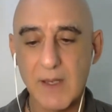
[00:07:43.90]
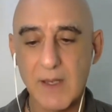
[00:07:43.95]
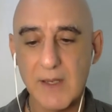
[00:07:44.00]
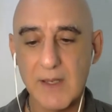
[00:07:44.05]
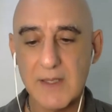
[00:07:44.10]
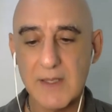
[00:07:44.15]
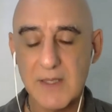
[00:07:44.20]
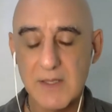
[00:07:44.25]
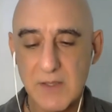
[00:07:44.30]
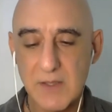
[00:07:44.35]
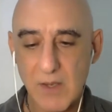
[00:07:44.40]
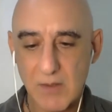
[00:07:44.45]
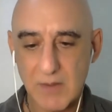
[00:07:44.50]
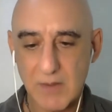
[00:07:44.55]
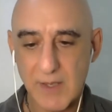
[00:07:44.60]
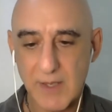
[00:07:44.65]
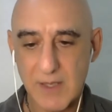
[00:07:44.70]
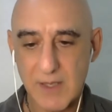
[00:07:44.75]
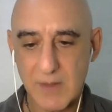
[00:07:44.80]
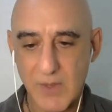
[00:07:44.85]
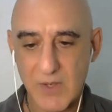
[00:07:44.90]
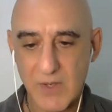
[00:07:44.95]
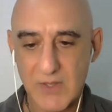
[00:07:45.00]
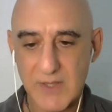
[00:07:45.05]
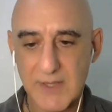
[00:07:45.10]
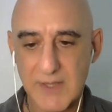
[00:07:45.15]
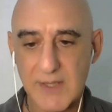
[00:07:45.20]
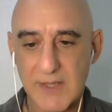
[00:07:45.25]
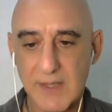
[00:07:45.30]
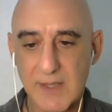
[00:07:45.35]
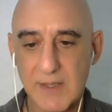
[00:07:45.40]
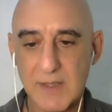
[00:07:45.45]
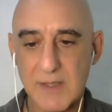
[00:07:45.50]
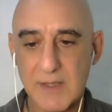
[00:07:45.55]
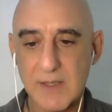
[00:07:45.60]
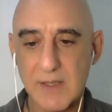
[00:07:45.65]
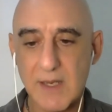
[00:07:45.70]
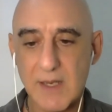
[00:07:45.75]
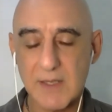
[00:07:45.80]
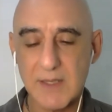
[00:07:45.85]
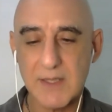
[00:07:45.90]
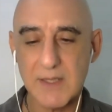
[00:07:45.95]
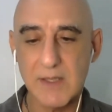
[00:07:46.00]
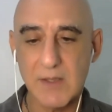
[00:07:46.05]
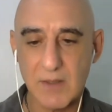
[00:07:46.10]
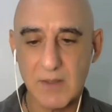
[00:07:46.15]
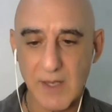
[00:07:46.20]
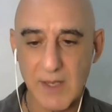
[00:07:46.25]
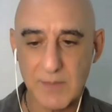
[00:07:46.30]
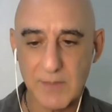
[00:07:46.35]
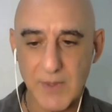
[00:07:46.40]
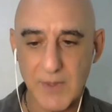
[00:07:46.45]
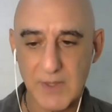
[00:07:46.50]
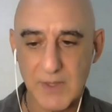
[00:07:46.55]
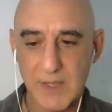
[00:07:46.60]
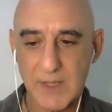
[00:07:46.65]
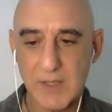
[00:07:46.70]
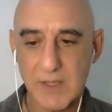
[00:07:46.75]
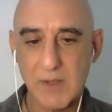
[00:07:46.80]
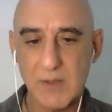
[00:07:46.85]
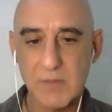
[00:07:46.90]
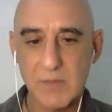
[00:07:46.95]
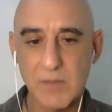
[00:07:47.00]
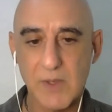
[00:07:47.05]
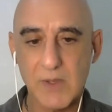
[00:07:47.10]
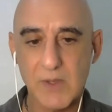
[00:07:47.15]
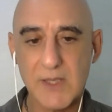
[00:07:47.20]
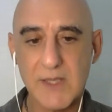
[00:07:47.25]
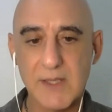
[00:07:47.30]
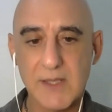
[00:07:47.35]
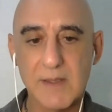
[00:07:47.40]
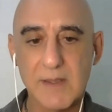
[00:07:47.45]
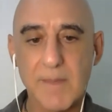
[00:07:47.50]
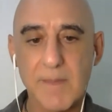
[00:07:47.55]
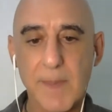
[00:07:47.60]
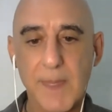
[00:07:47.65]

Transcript: It's not like a Moxa stick, and it's not like burning cone Moxa.